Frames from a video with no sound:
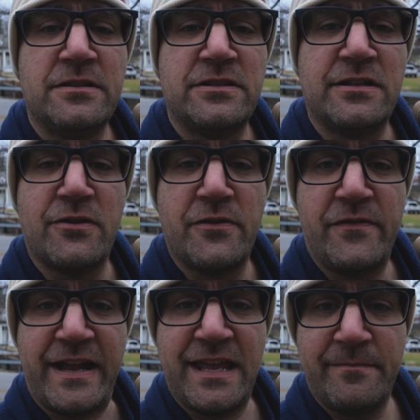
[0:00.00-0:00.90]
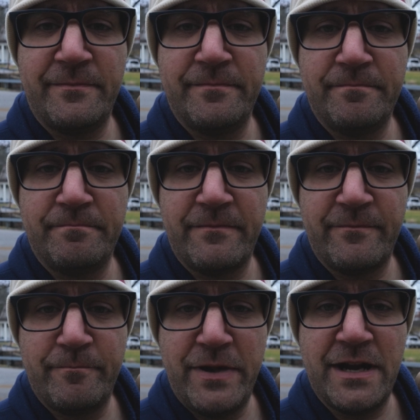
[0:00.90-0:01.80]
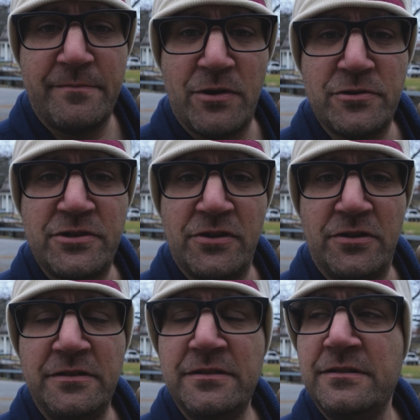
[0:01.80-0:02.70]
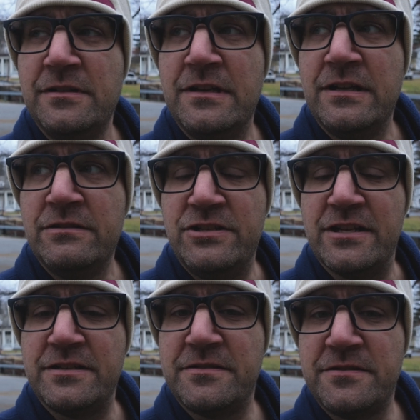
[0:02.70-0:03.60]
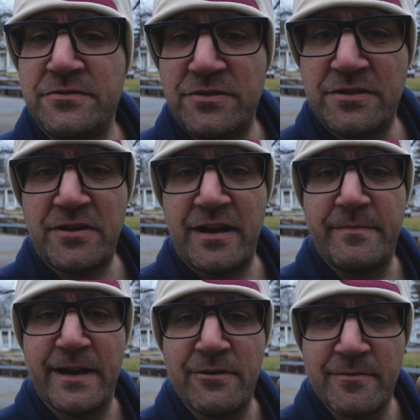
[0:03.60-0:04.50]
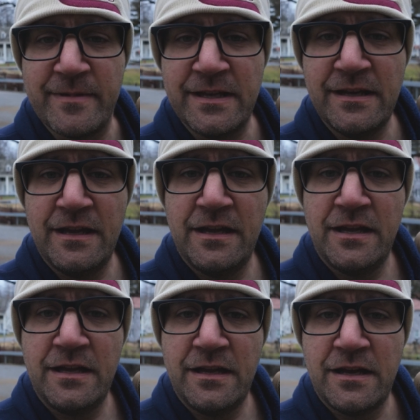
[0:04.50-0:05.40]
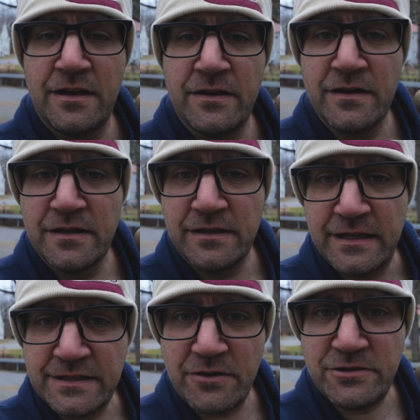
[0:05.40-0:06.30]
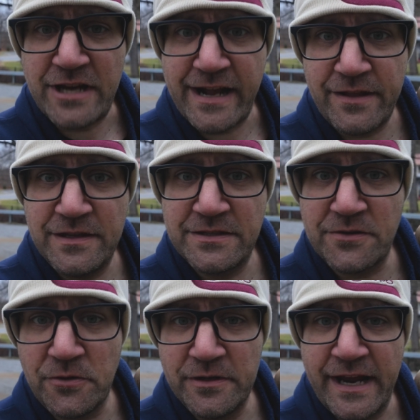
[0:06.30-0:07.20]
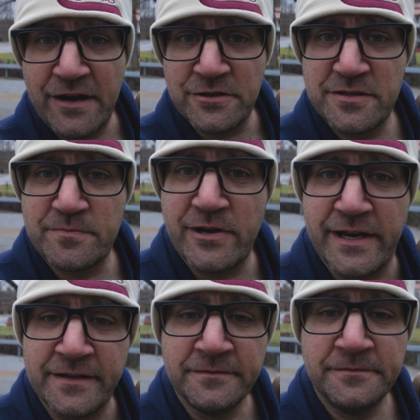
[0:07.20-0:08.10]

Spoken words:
So if I get a bit emotional, just try to bear with me. Let's go check out this old iron spring.